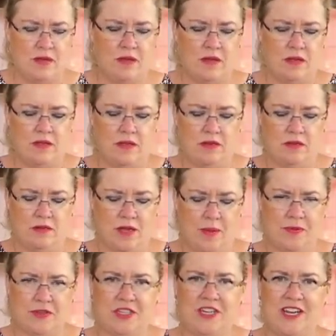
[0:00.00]
a little
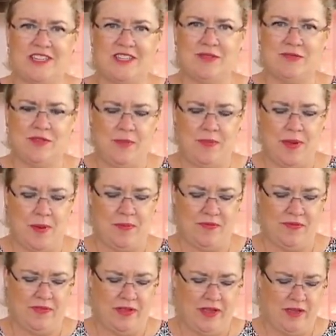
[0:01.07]
couple shakes of red pepper
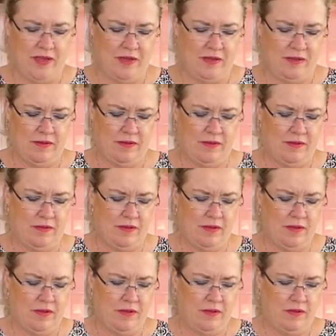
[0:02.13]
flake
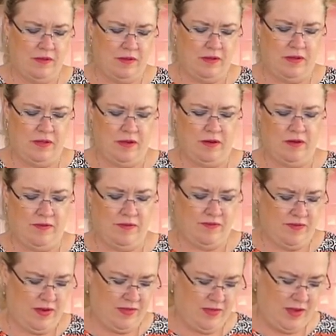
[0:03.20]
in there.
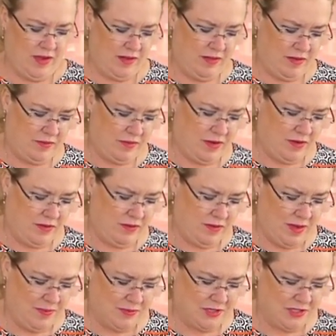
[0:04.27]
Find the end. There we go. A
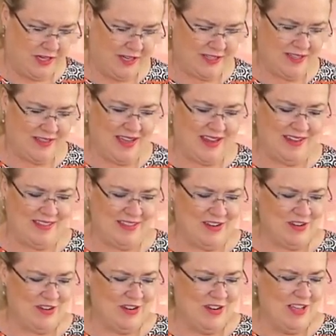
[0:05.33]
couple shakes of that in
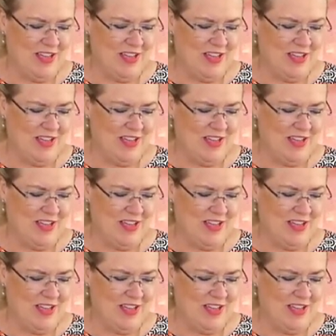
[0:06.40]
there.